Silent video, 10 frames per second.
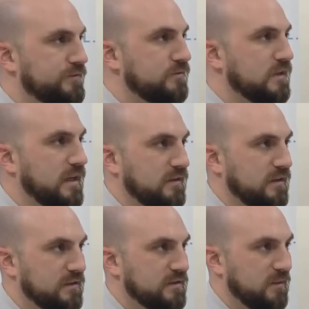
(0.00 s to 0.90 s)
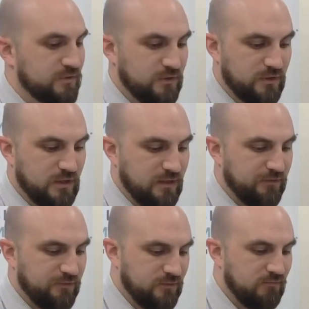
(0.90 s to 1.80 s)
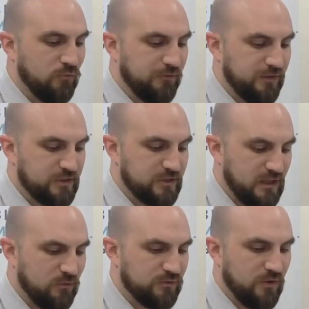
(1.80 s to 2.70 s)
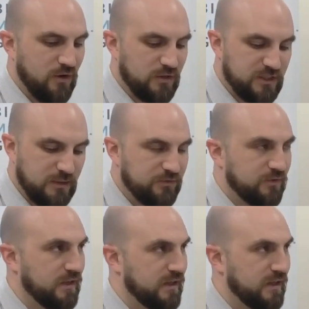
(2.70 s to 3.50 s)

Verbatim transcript: do that next yeah. episode? Kind of. Yeah. We'll finish it out. We'll do all of chapter